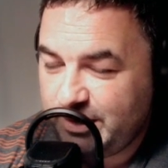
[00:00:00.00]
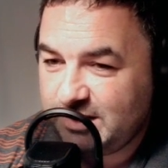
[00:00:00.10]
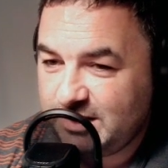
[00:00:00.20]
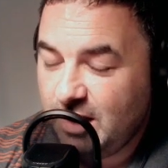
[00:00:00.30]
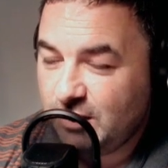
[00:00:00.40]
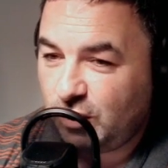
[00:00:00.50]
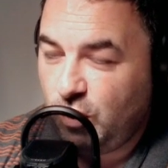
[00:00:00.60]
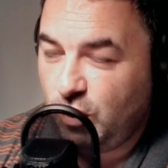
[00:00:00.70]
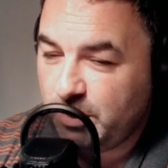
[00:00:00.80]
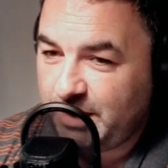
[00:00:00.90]
Grizz, they're
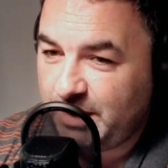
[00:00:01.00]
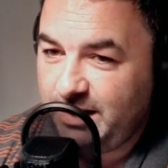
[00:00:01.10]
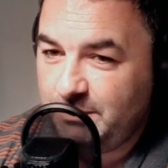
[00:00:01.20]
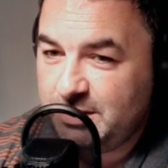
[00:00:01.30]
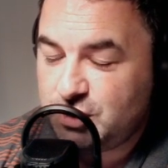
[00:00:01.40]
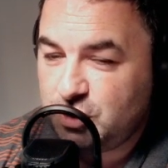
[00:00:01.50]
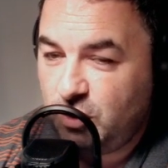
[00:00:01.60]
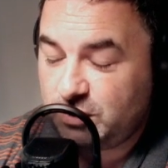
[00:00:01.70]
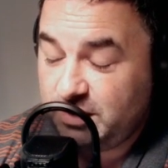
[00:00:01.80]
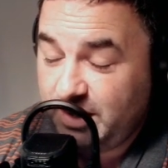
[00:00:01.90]
coming up that little bit short.